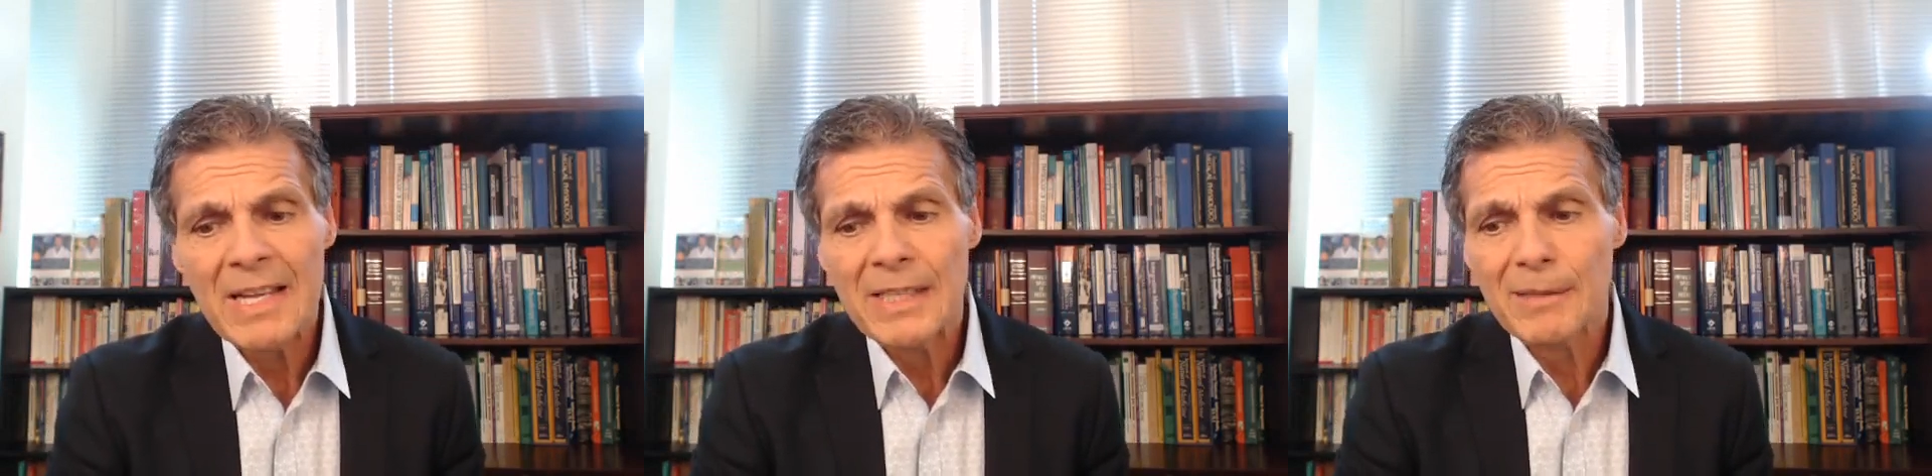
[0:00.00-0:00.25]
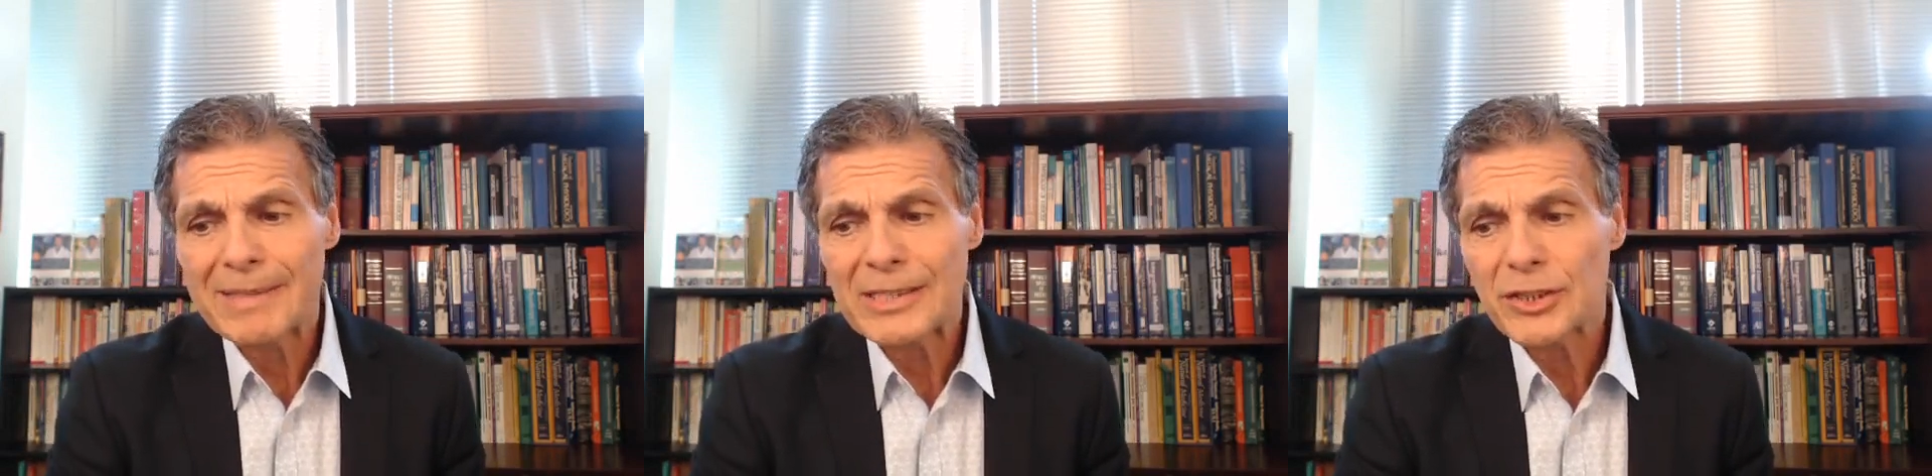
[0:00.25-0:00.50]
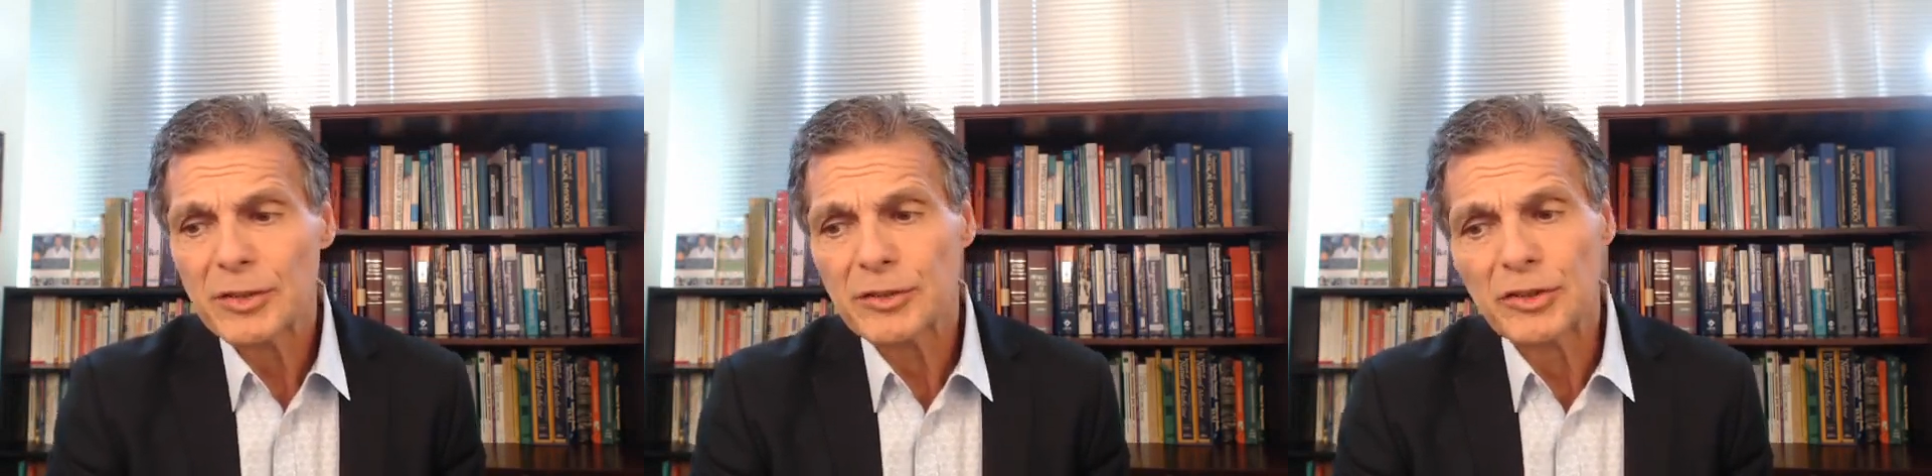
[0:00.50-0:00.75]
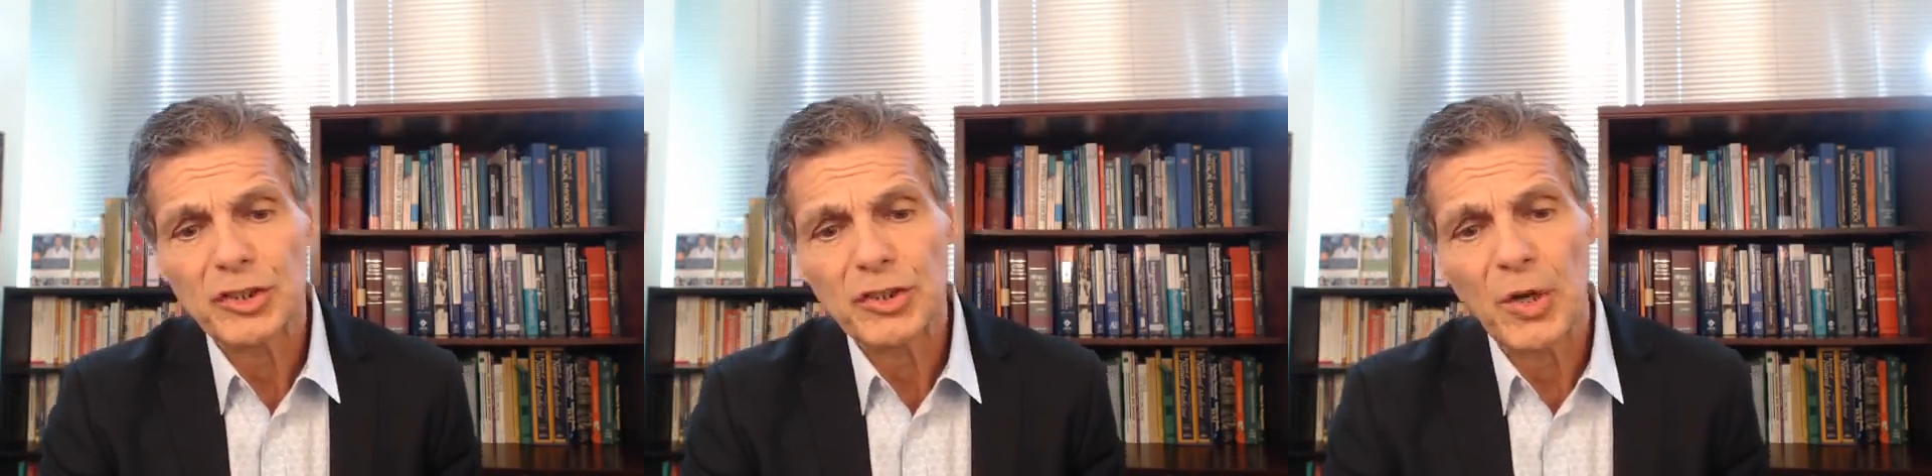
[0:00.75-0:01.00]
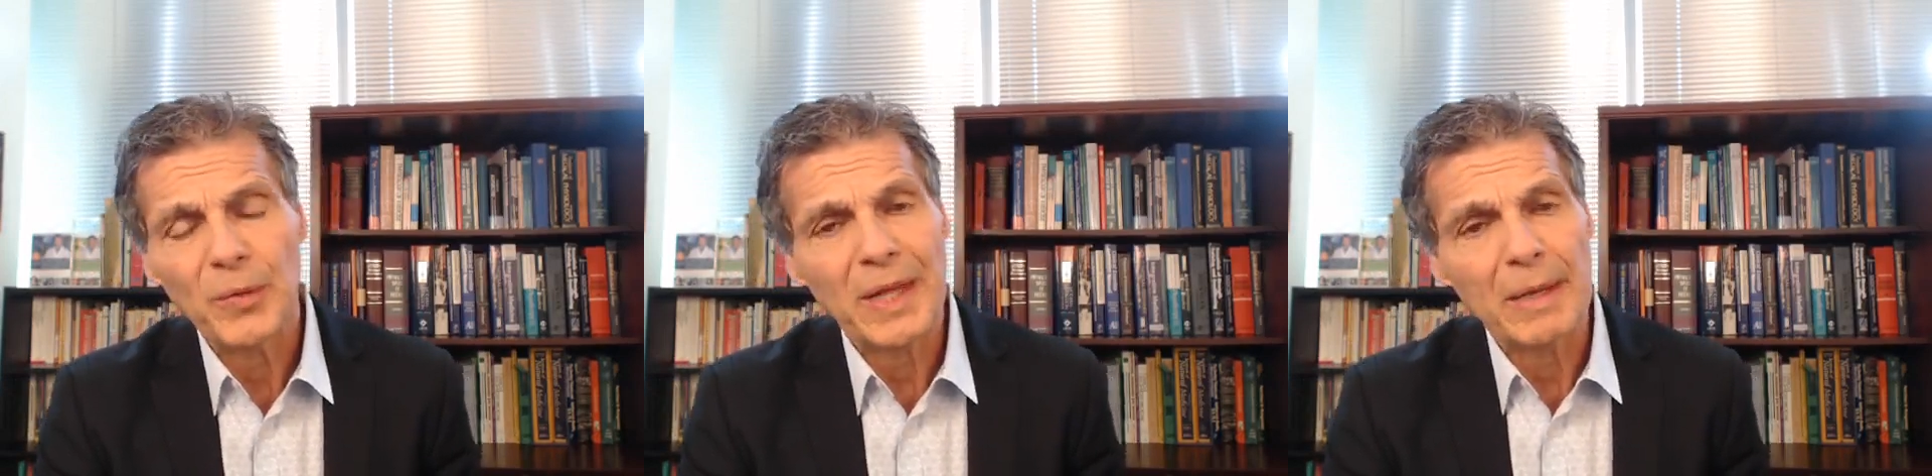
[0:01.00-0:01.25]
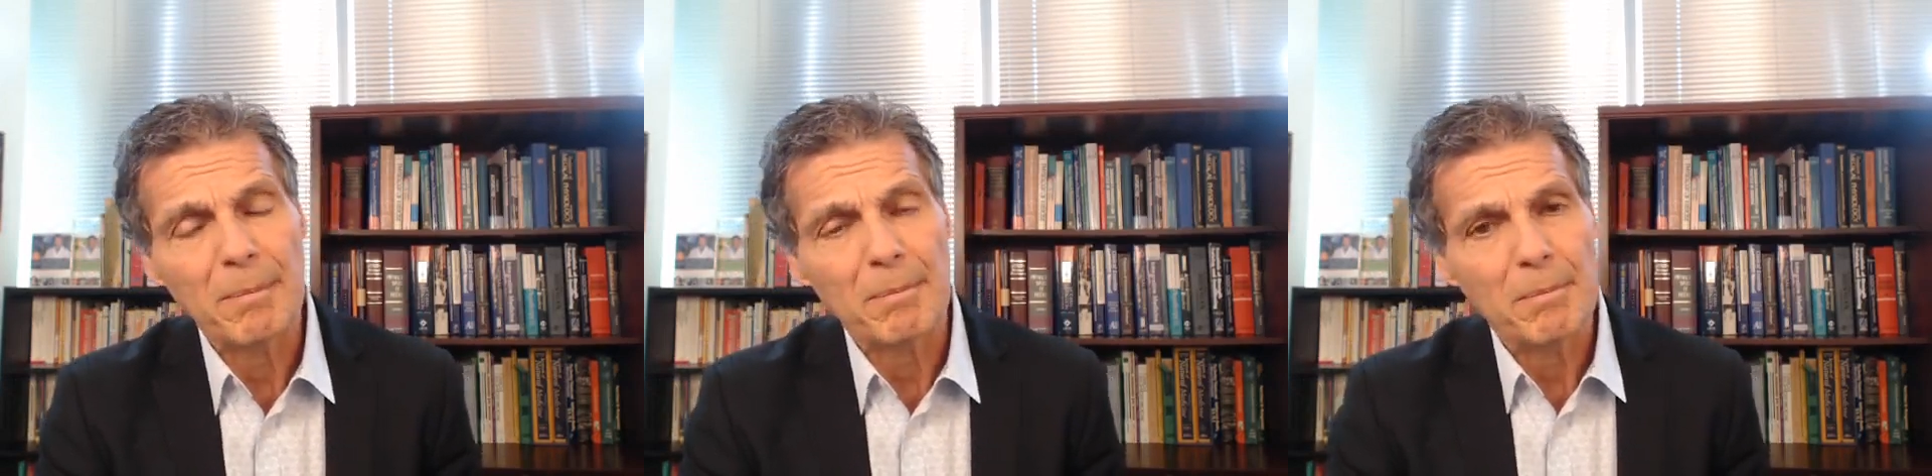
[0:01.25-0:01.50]
the researchers showed
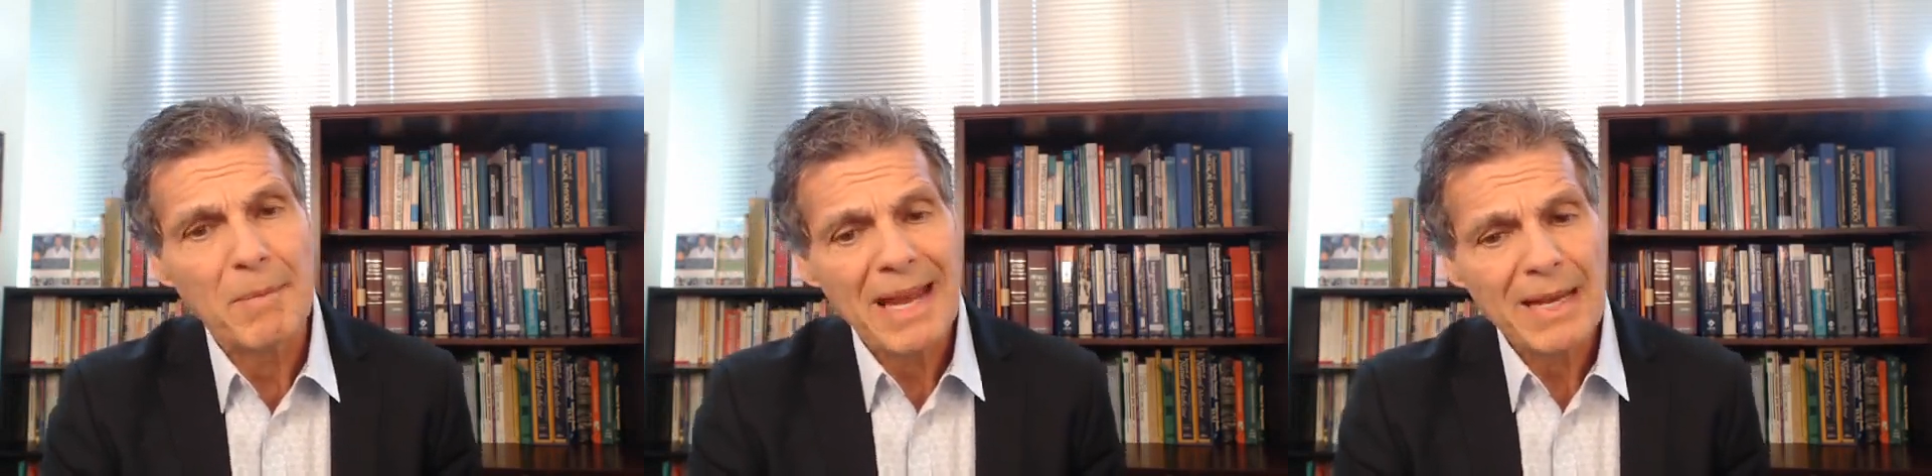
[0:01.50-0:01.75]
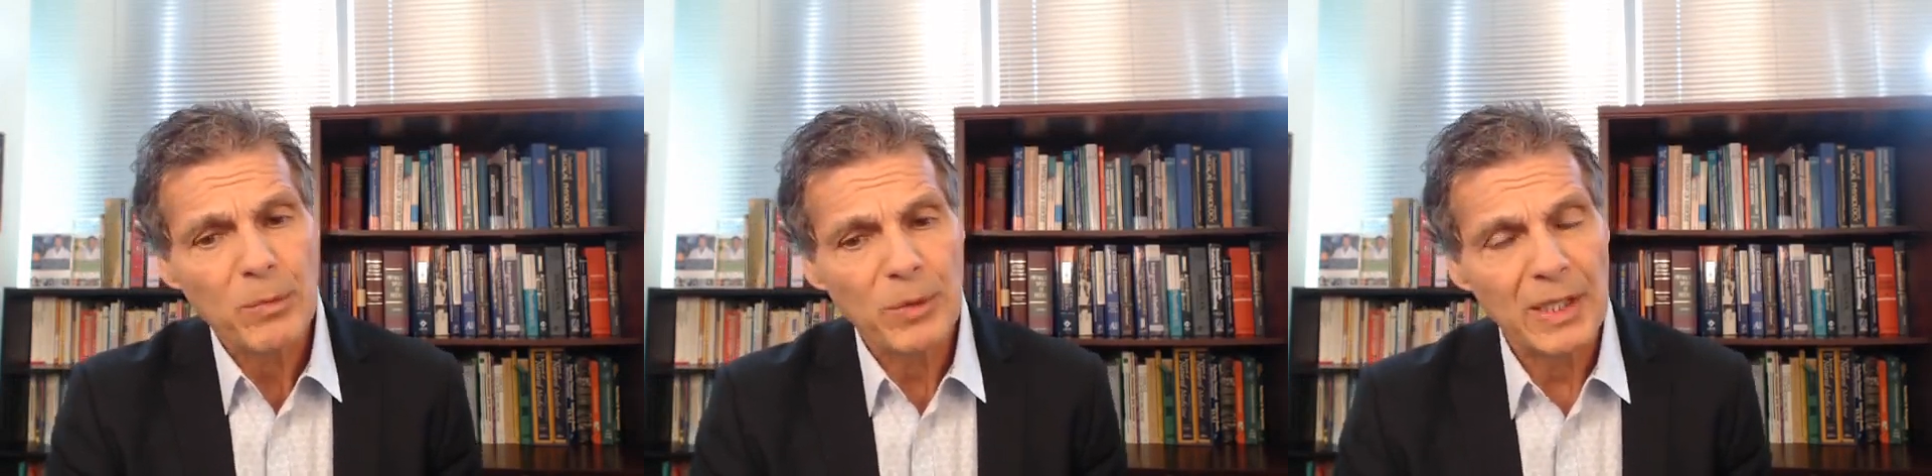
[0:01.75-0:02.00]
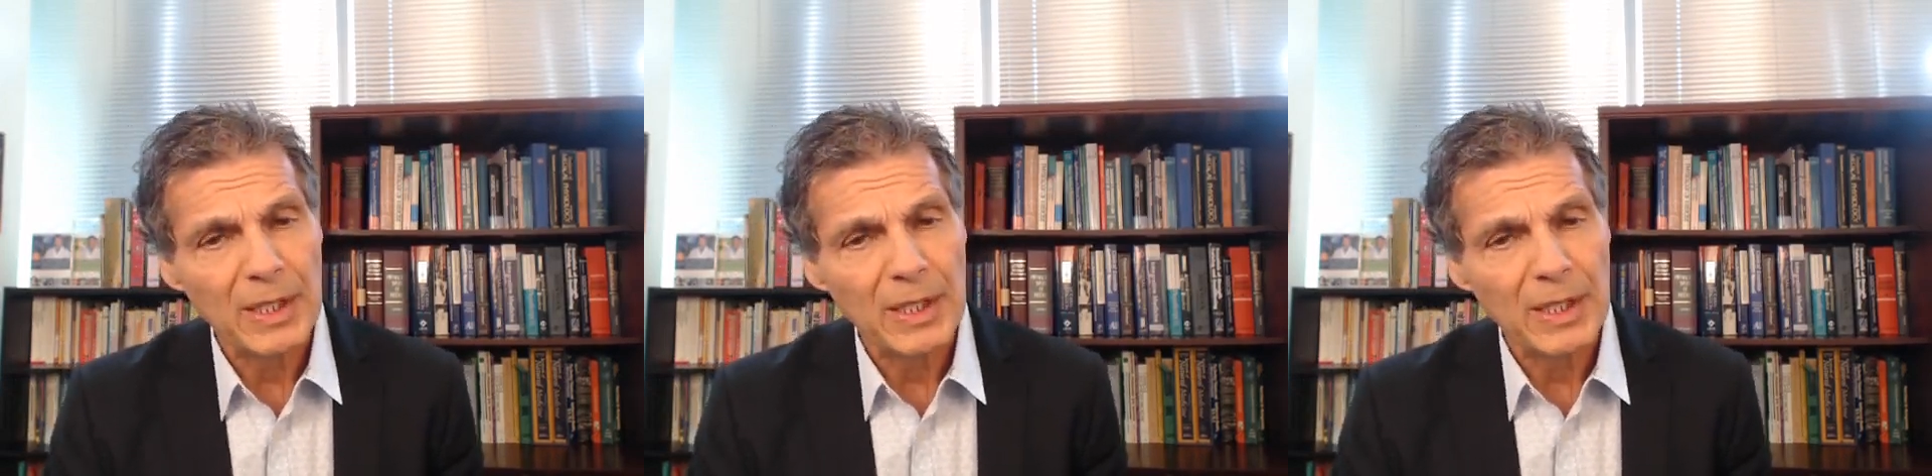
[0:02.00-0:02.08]
that men with